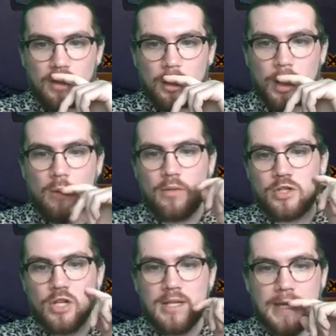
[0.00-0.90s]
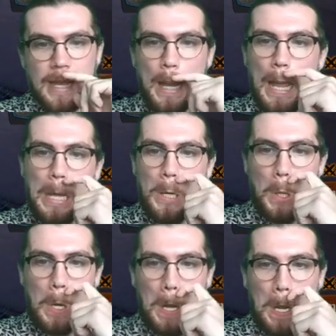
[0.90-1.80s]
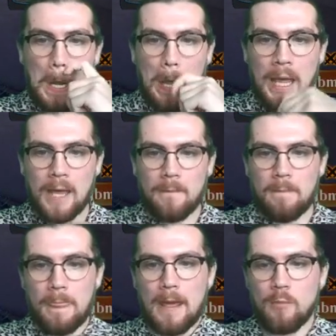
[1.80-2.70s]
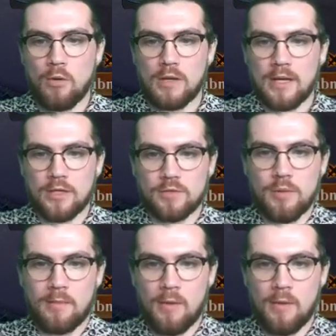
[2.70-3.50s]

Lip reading: Now with a Jeskai Elder, I'm more inclined to just bottom